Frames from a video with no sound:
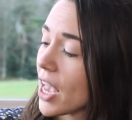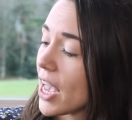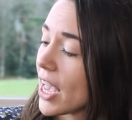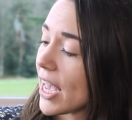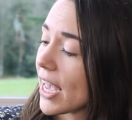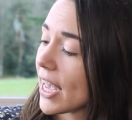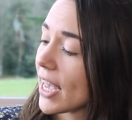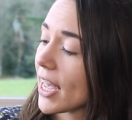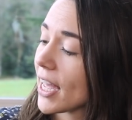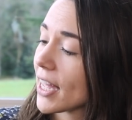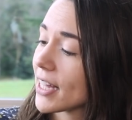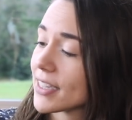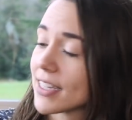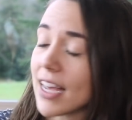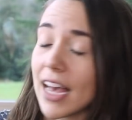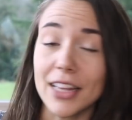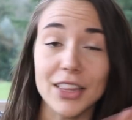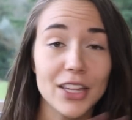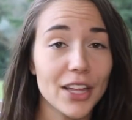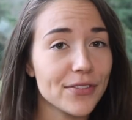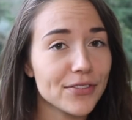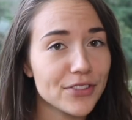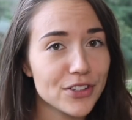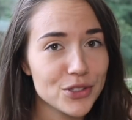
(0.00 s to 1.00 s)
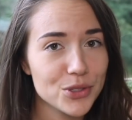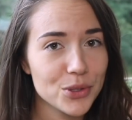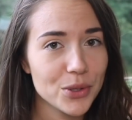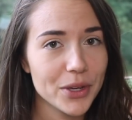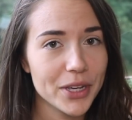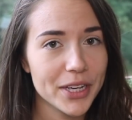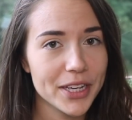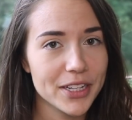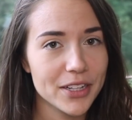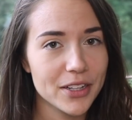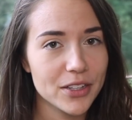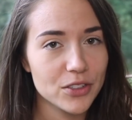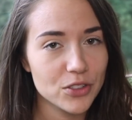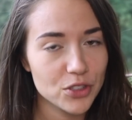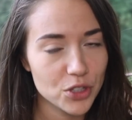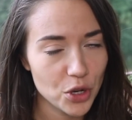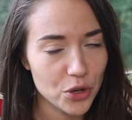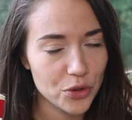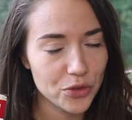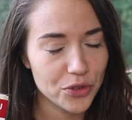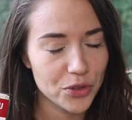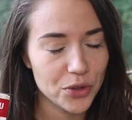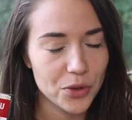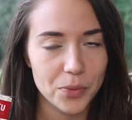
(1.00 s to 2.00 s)
And I love Nasoya
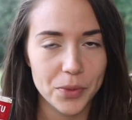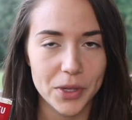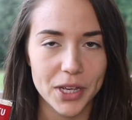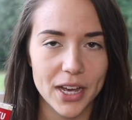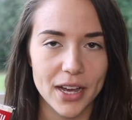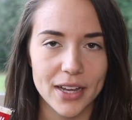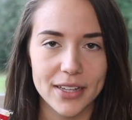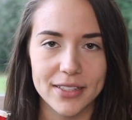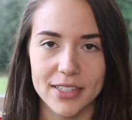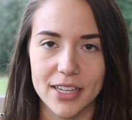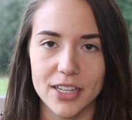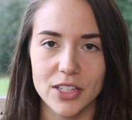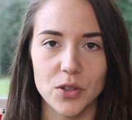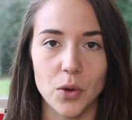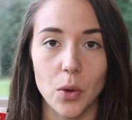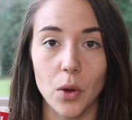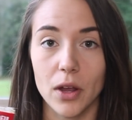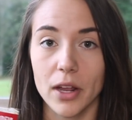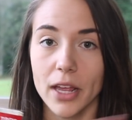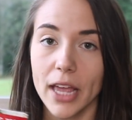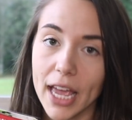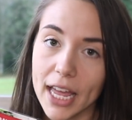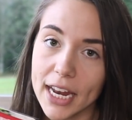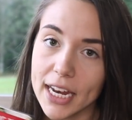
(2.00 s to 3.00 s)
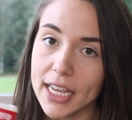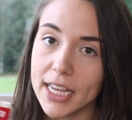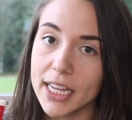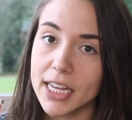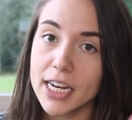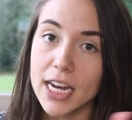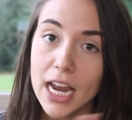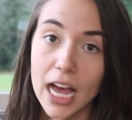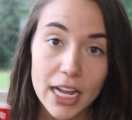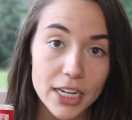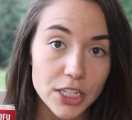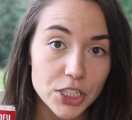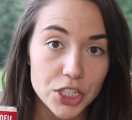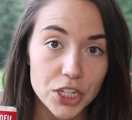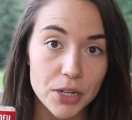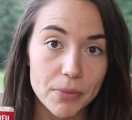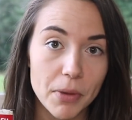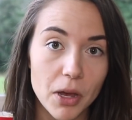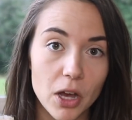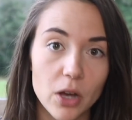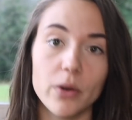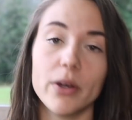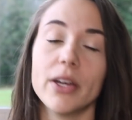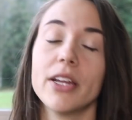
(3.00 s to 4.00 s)
tofu because it's organic,
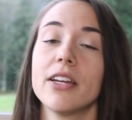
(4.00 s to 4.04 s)
non-GMO.